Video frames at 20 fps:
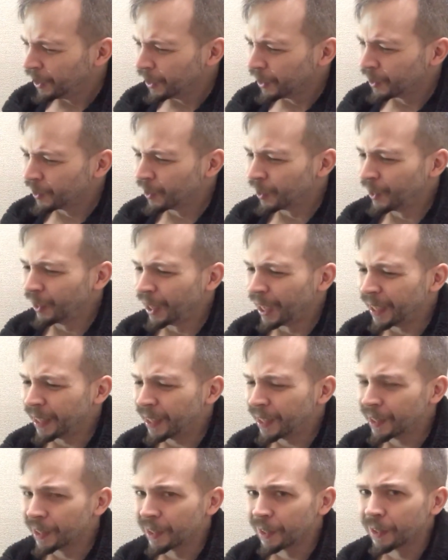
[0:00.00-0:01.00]
So like
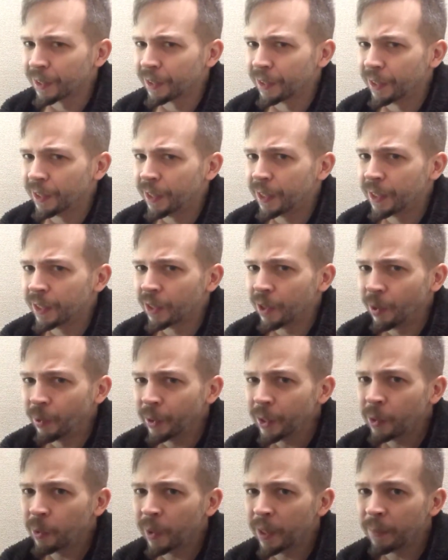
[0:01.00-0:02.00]
it's
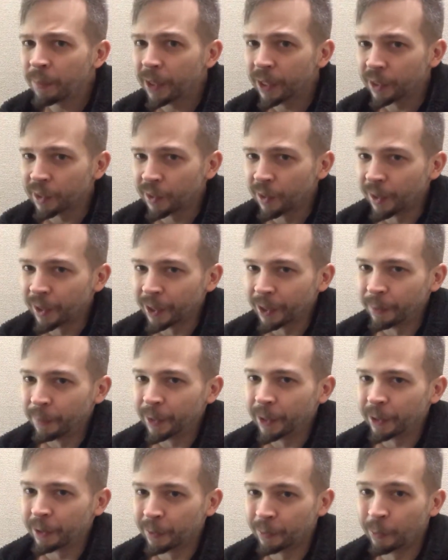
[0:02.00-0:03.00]
only 20 minutes longer,
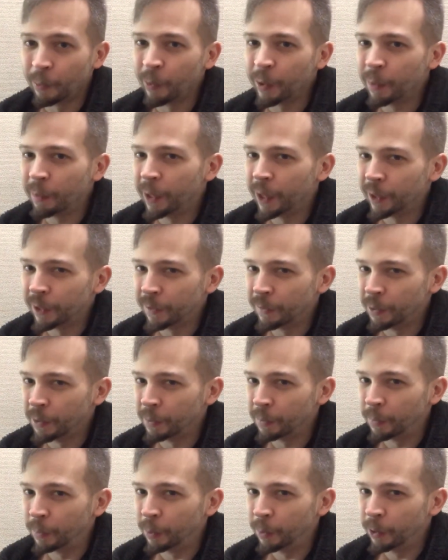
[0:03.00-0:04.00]
but there's 40 minutes of
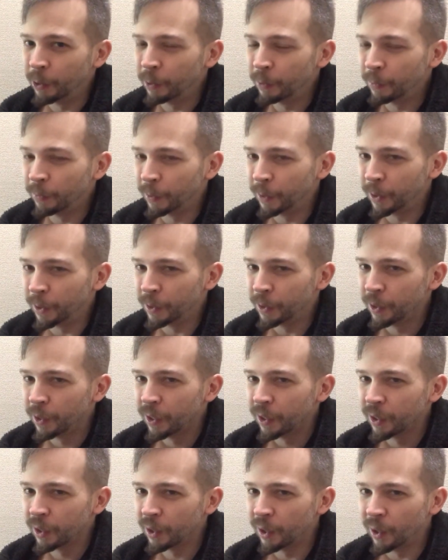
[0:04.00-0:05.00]
new footage.
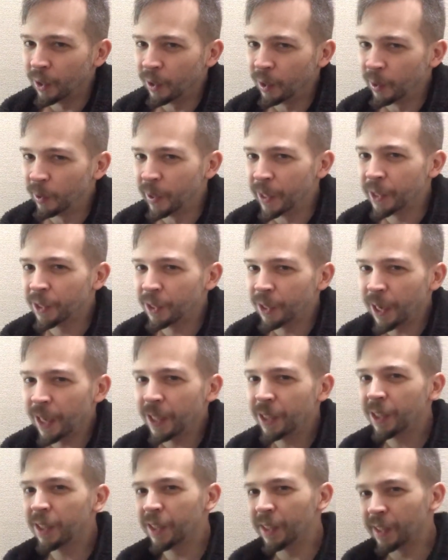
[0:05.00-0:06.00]
So it
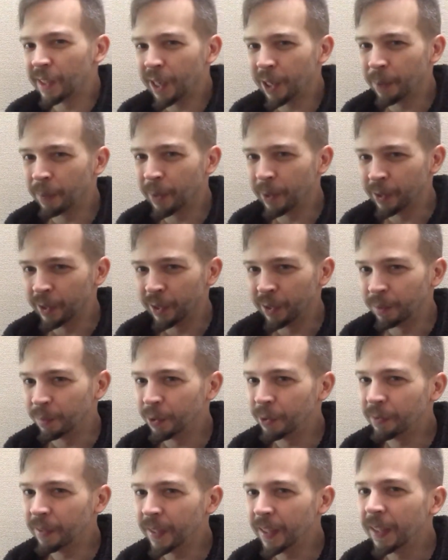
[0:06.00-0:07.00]
changes entire parts of the
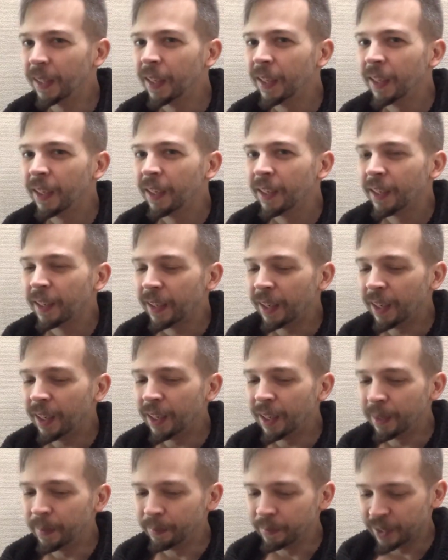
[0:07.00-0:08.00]
movie.
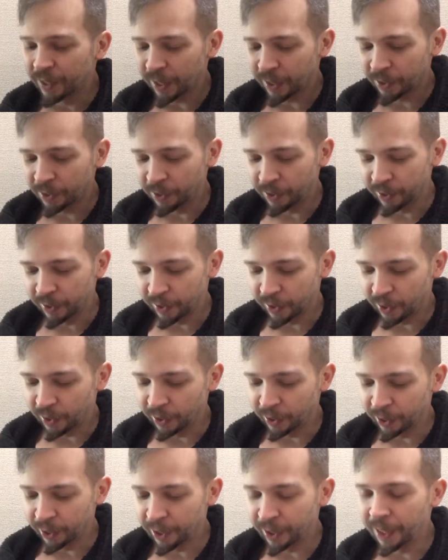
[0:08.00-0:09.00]
Sections
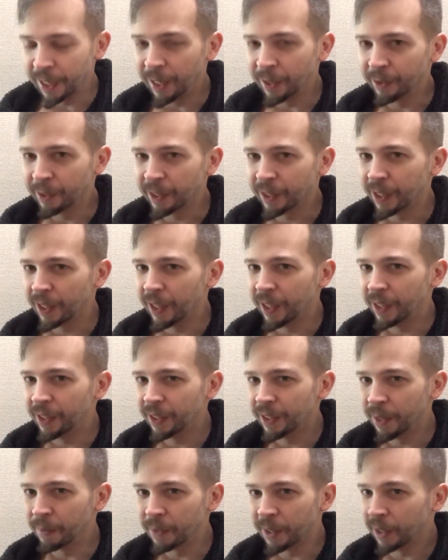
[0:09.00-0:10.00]
are cut out and
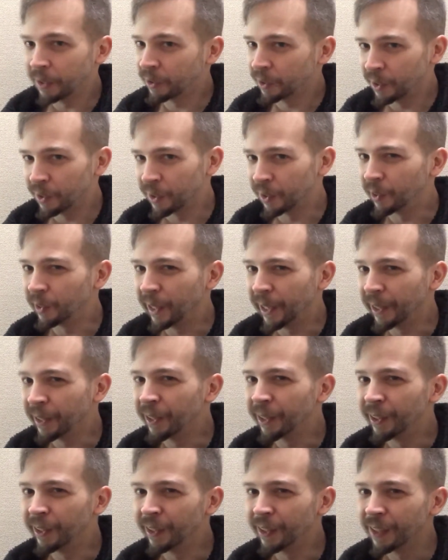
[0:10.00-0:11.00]
some sections are
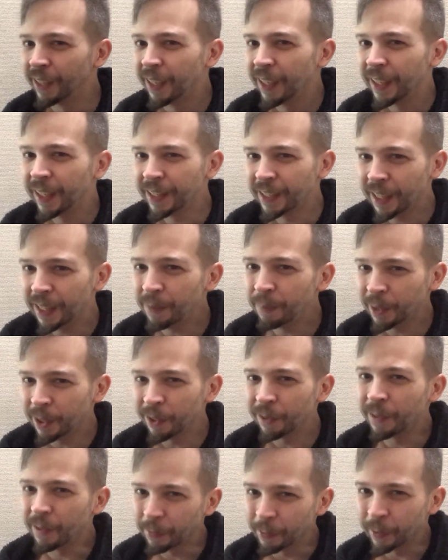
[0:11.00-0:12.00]
lengthened. It's got a
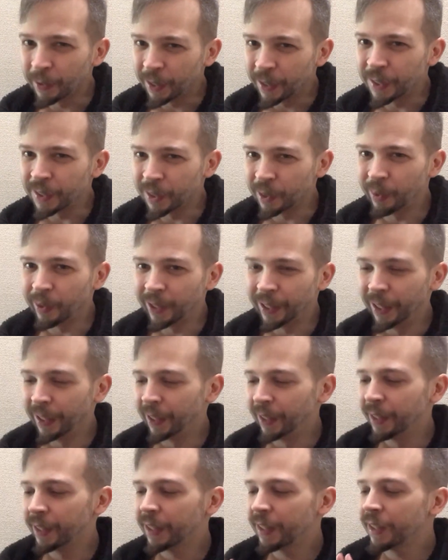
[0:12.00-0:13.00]
bunch of different things going
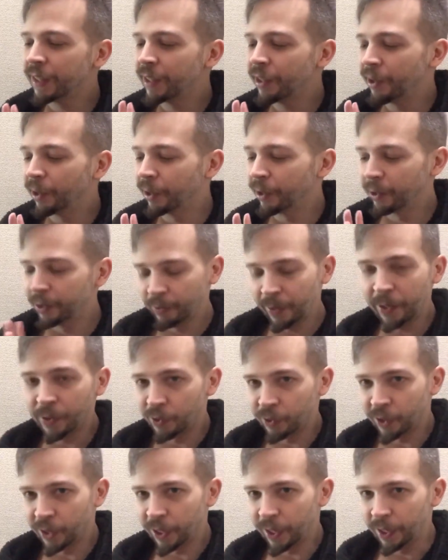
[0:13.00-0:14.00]
on, and this is your
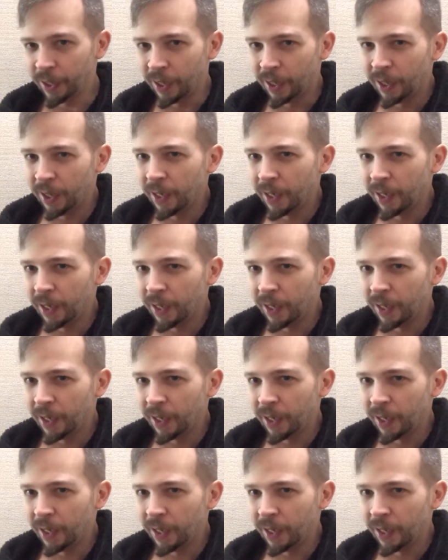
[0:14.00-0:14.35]
director's cut.